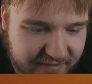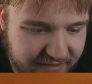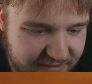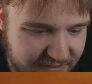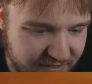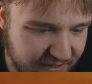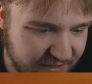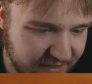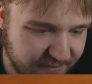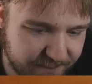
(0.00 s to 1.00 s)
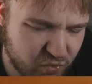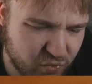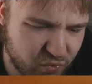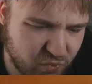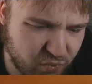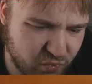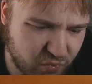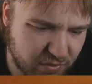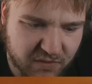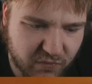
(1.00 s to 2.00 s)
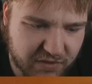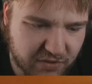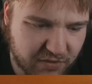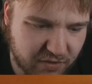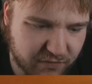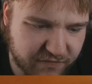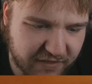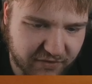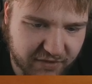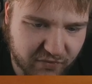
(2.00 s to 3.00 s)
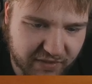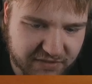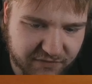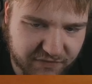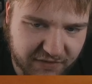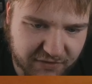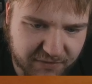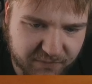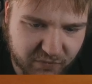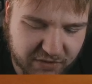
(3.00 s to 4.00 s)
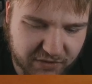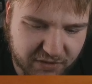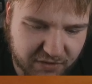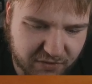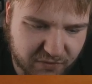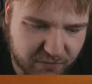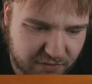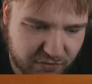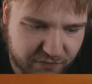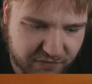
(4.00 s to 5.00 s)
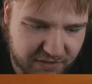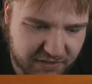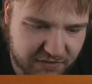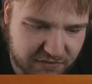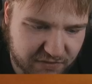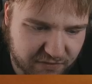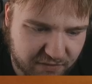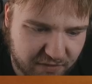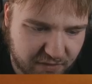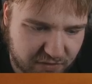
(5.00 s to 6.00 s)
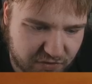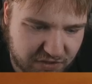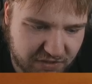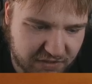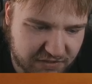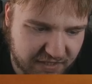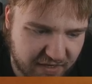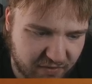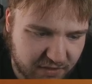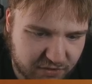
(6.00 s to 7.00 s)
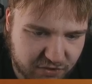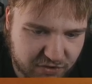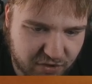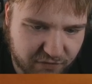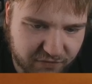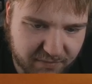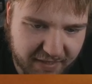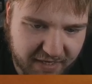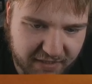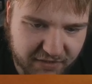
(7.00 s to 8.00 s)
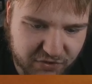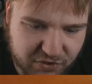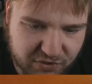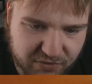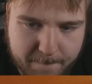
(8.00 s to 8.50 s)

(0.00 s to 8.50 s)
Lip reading: Let's, we could go very aggressive here. We could go 2 for this, let's cheat this out, just go for the banish.